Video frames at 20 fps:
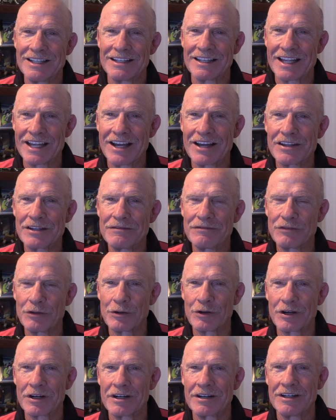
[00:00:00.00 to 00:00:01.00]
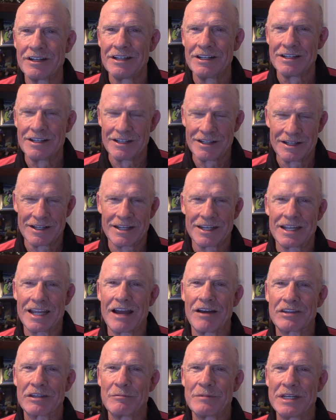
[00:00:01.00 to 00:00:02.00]
Lay on the floor,
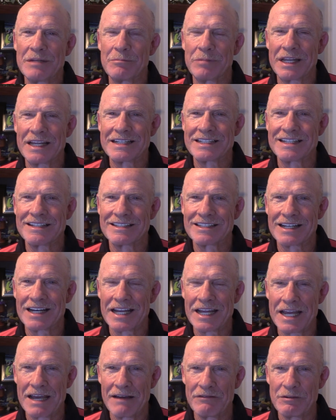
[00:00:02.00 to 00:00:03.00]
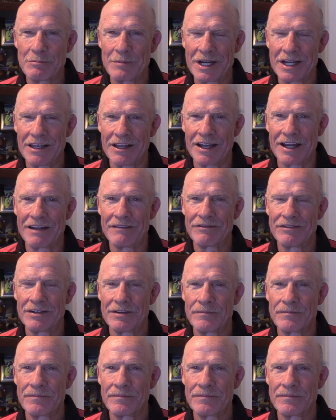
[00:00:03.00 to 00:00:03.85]
count the many blessings that I have in my life,